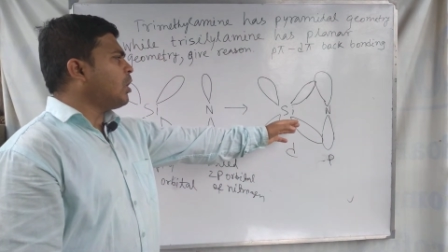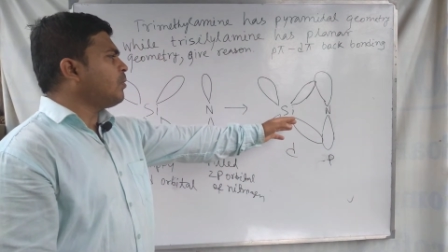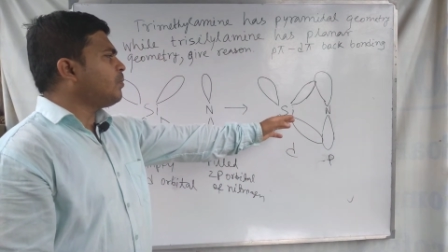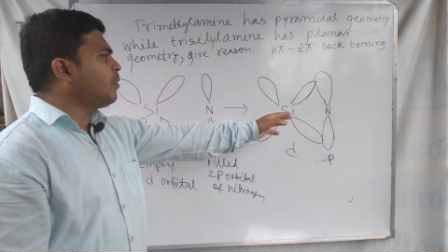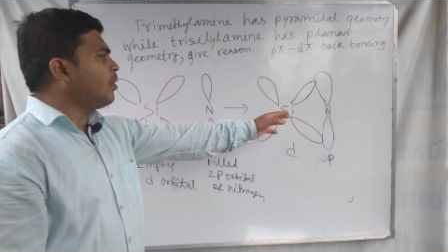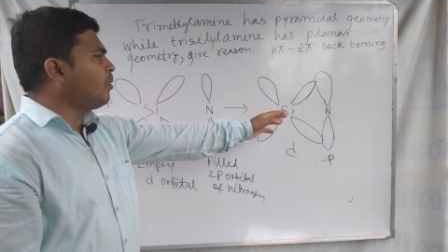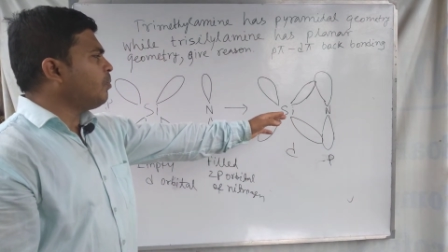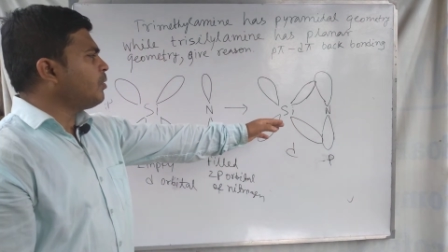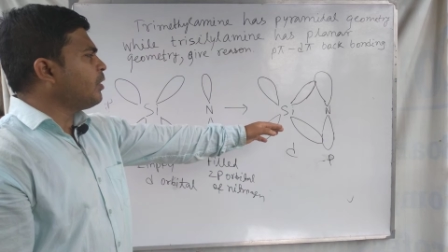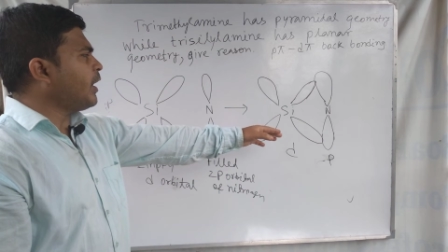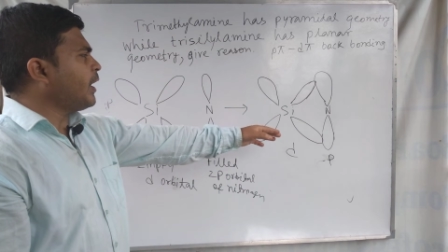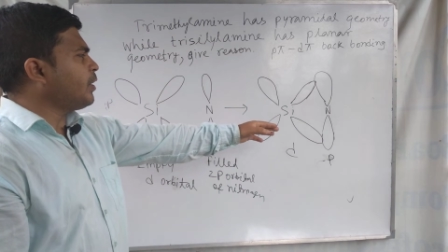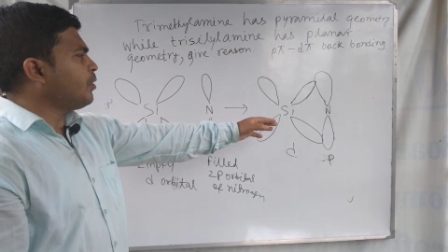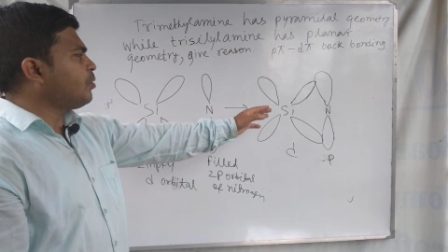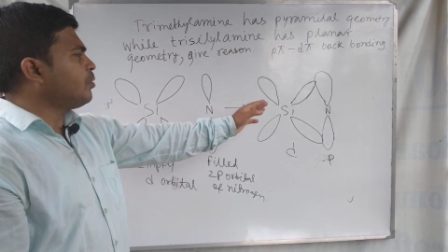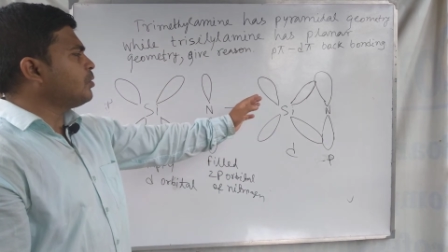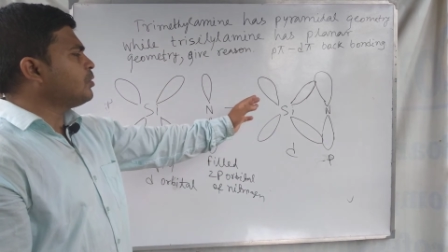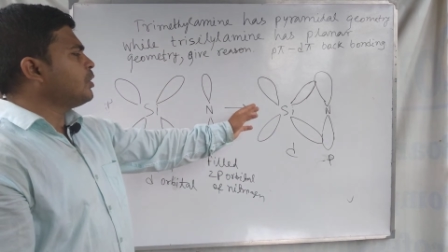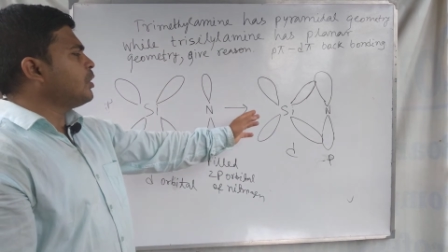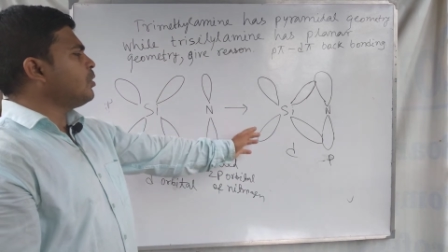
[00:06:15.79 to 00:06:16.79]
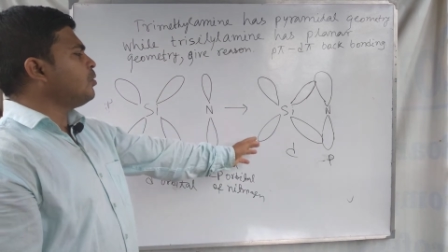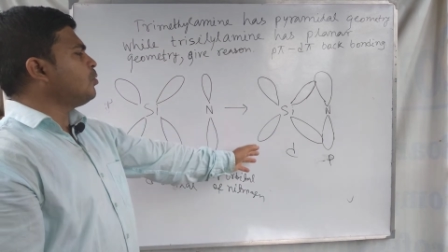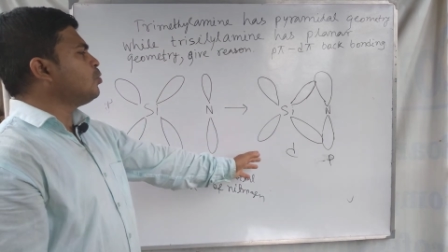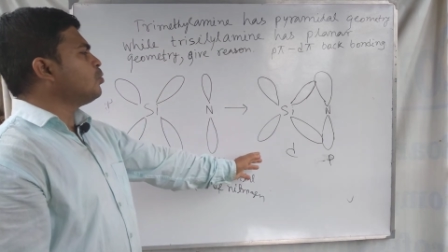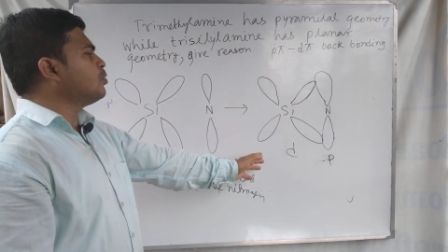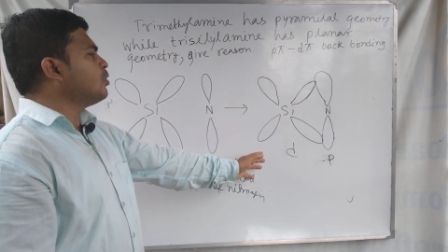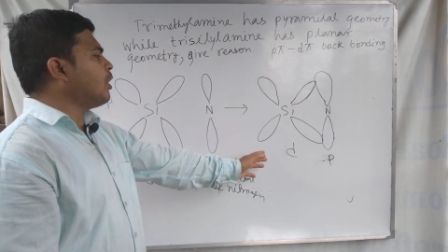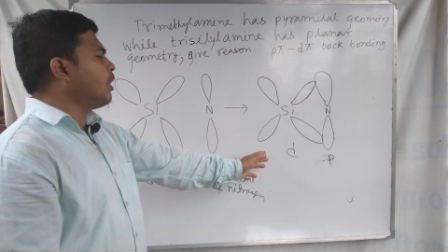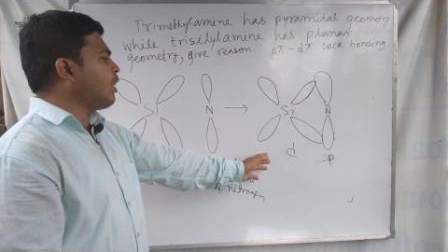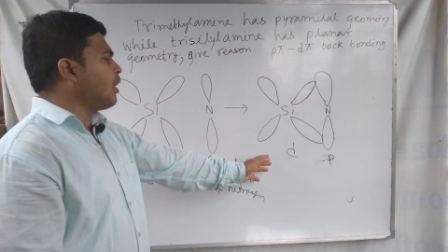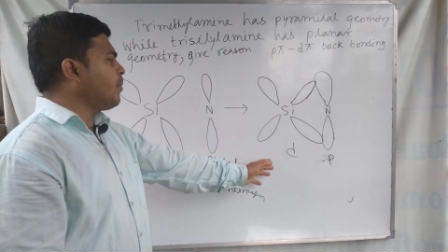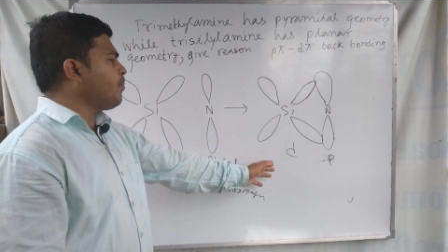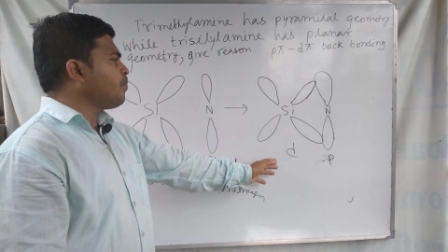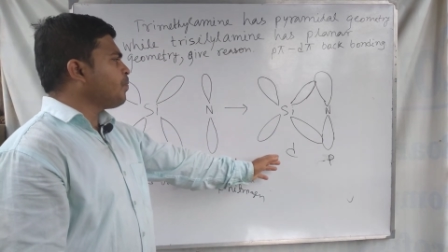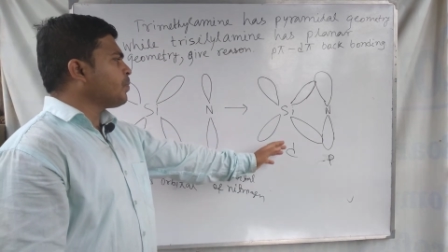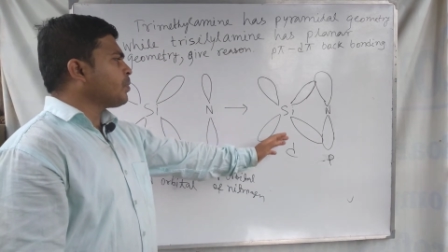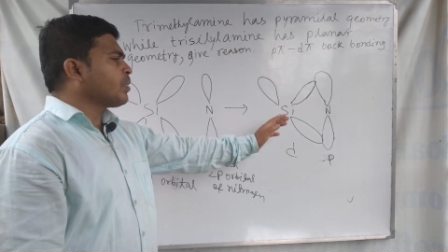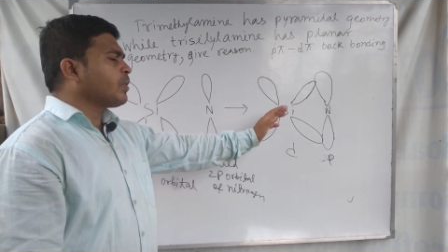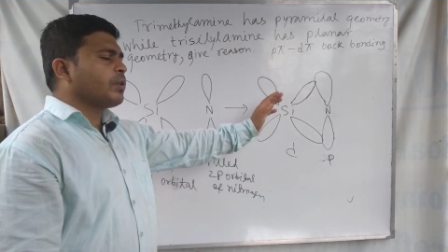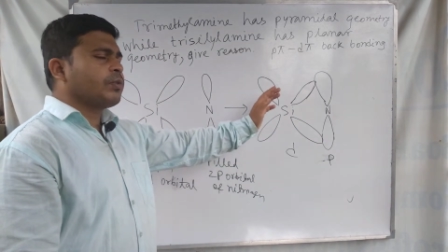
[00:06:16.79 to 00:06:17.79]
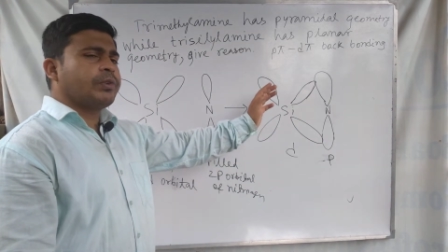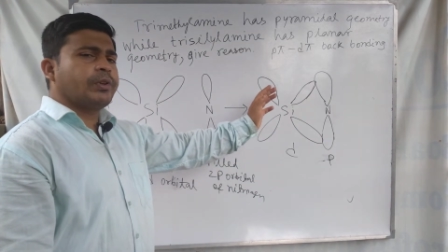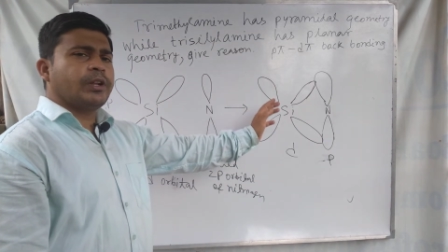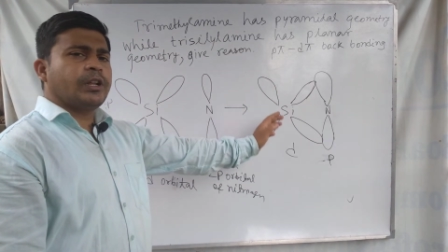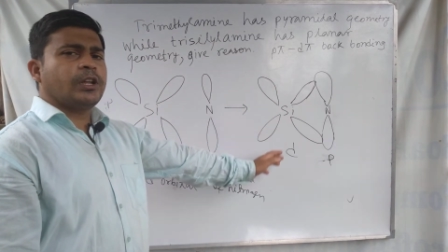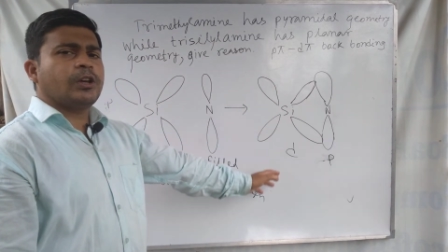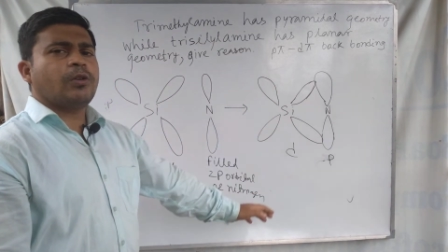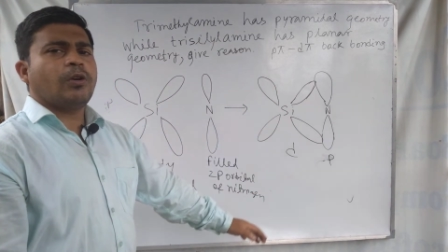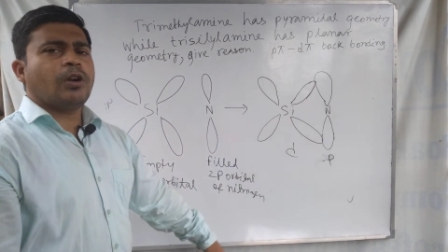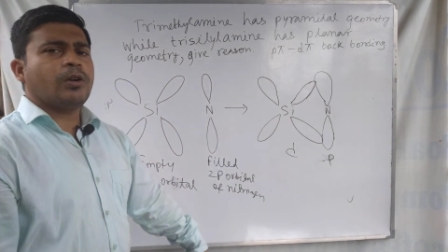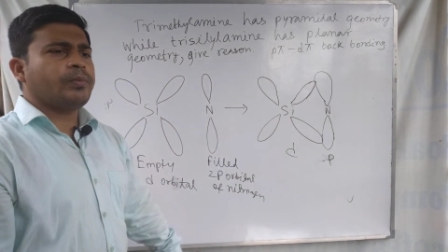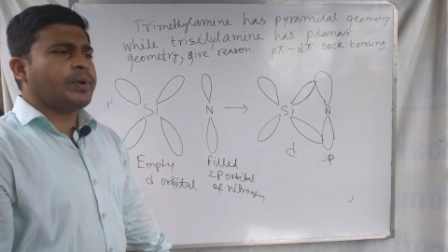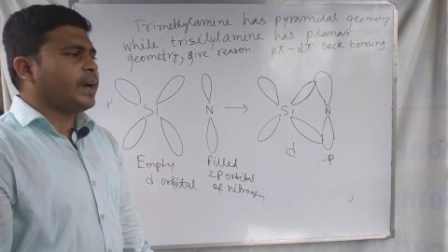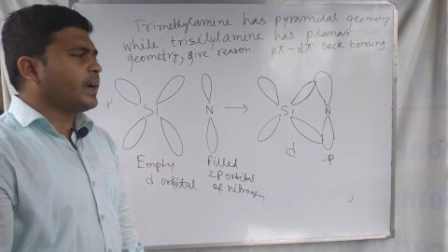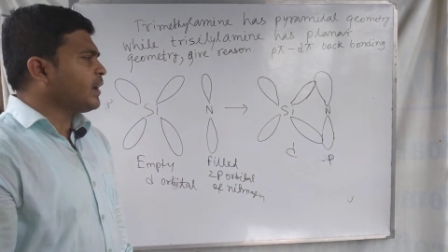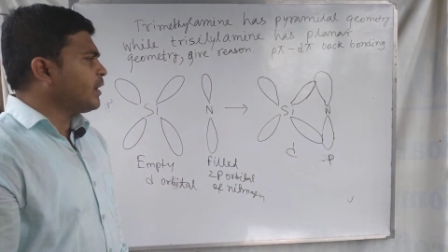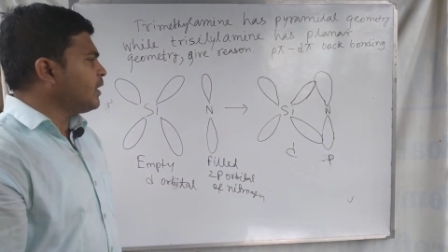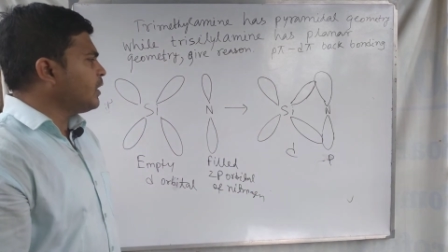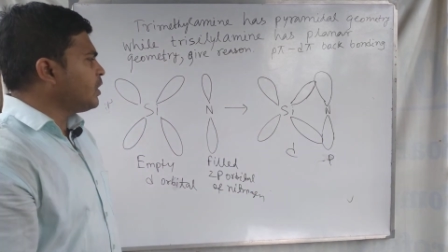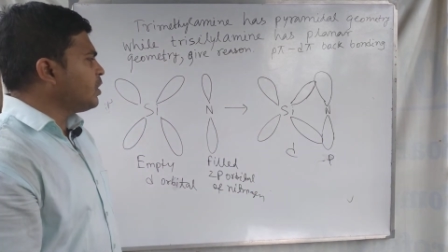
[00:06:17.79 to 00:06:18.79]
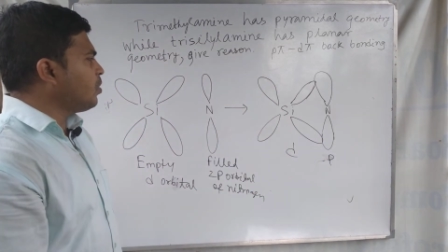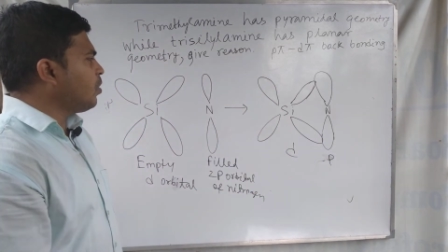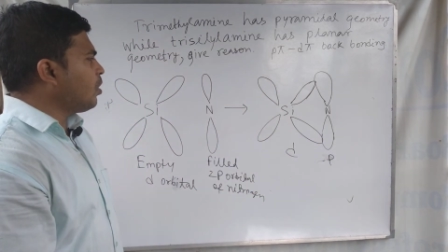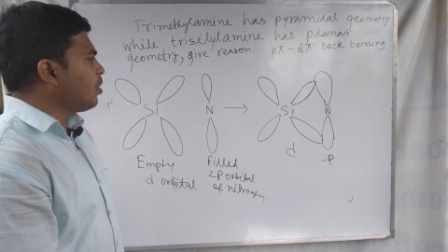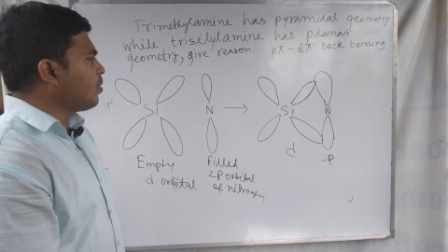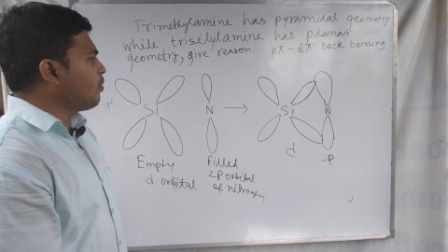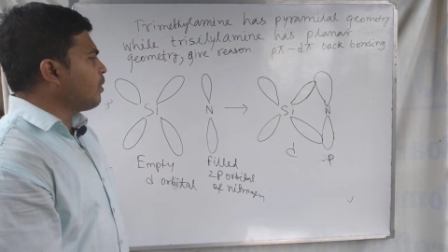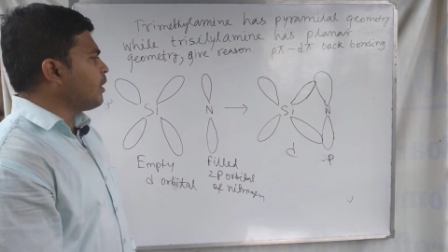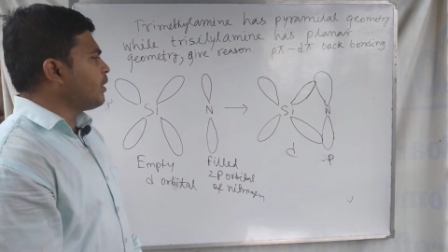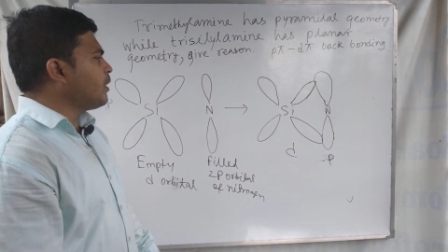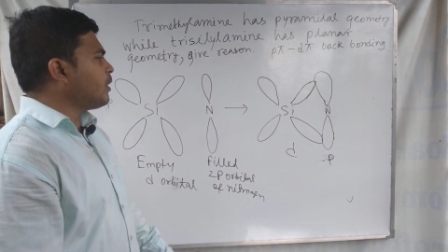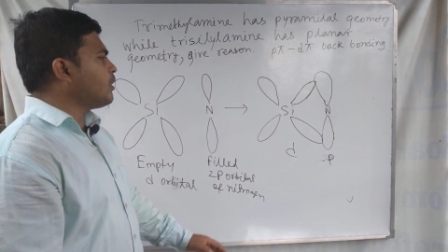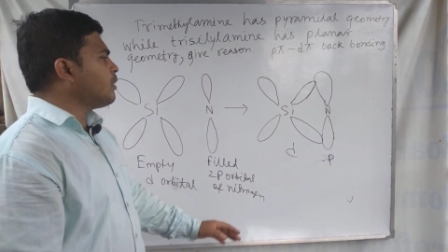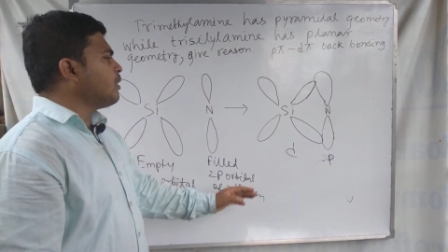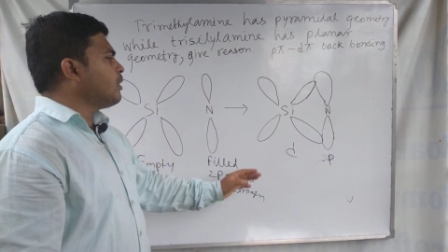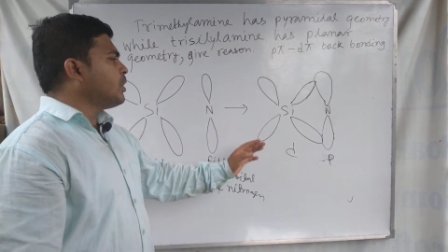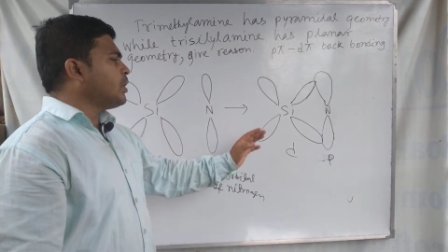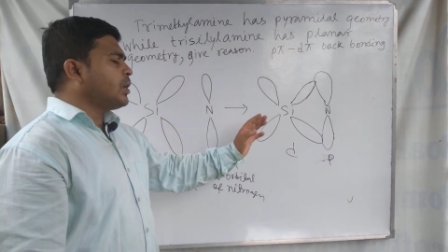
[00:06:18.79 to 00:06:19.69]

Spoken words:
from nitrogen to the silicon vacant d orbital,